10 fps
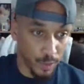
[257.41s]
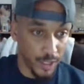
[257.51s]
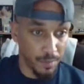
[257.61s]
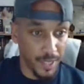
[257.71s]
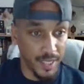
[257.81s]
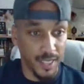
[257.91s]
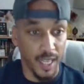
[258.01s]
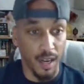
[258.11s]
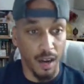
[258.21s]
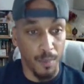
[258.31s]
which means
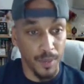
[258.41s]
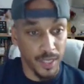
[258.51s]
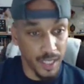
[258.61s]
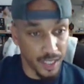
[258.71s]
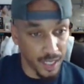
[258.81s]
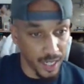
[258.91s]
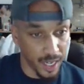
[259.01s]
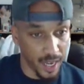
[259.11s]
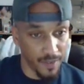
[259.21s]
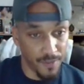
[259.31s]
they are
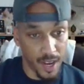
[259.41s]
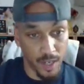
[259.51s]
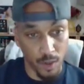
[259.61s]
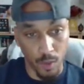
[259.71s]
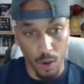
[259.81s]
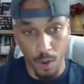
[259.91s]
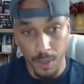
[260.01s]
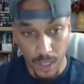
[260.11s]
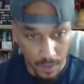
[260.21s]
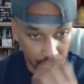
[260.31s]
potentially a value
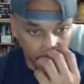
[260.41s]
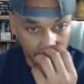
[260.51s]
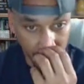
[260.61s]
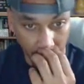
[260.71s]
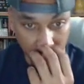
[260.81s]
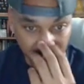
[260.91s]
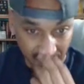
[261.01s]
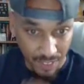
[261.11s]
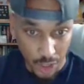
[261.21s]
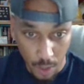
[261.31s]
option for a very
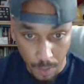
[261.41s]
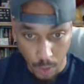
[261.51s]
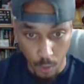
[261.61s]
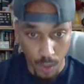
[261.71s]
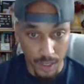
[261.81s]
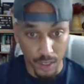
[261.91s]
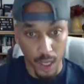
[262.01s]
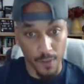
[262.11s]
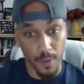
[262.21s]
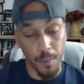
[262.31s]
savvy shopper who wants to
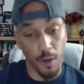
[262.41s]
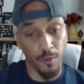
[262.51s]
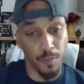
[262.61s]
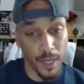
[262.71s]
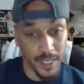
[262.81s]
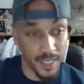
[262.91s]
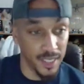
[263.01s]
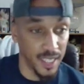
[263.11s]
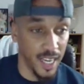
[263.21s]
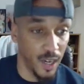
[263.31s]
cover both
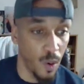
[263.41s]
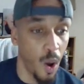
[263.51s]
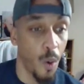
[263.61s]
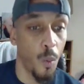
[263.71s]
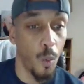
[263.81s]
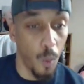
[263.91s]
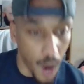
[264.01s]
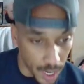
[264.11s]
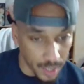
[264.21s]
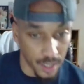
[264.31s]
bases in
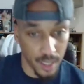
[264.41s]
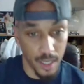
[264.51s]
one.